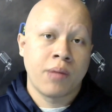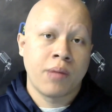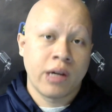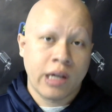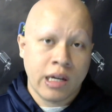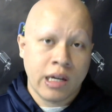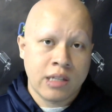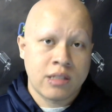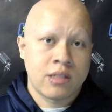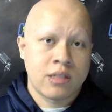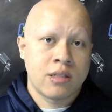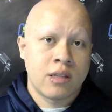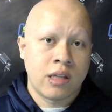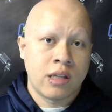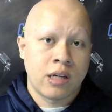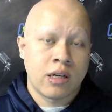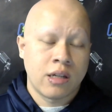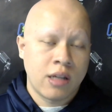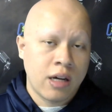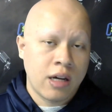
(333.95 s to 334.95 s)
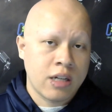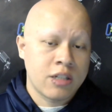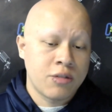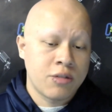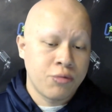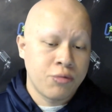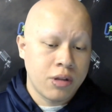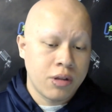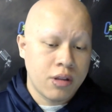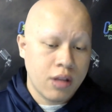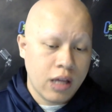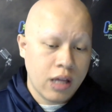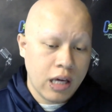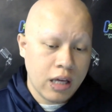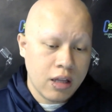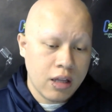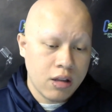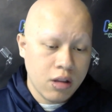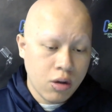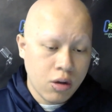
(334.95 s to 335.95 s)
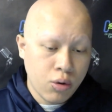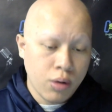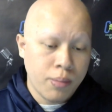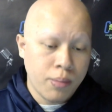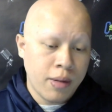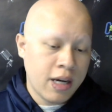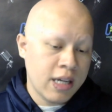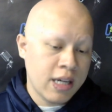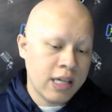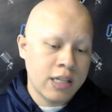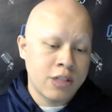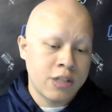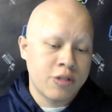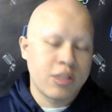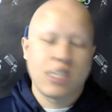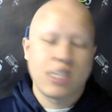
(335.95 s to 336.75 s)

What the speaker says: against the Canucks with a lower body injury.